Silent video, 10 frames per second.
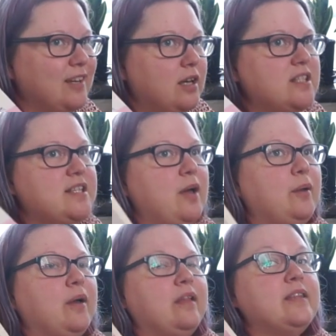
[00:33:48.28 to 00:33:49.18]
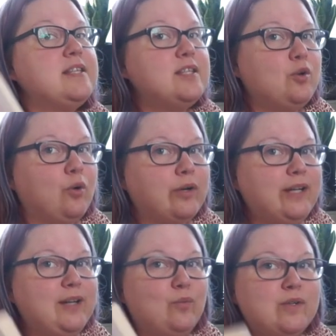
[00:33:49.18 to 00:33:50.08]
So the
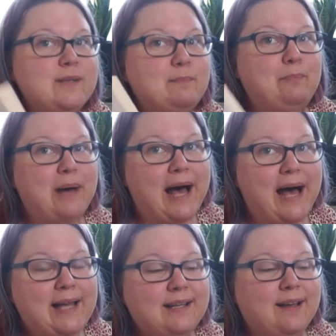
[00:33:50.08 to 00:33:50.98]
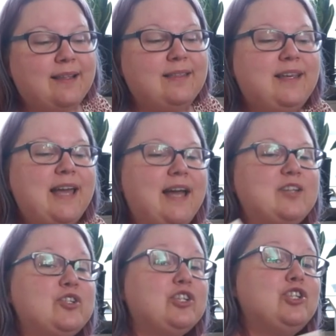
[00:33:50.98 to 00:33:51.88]
story wasn't bad the
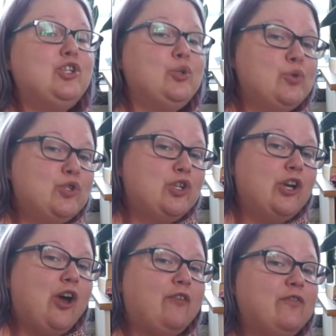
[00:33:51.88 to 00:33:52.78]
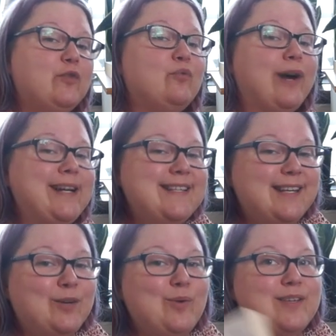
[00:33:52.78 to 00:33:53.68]
execution of the
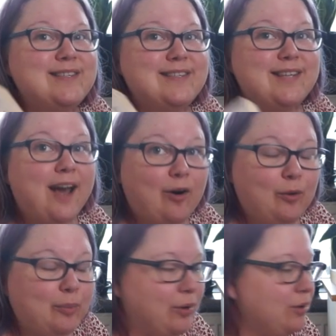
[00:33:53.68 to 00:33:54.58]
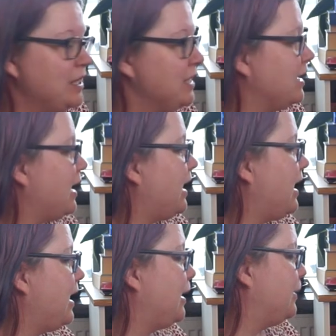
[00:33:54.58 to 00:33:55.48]
writing was terrible.
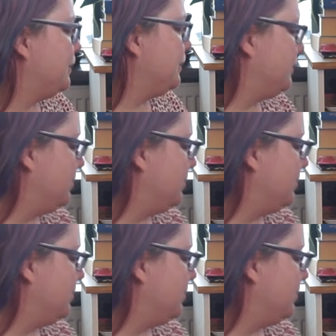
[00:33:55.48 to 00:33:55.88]
Um,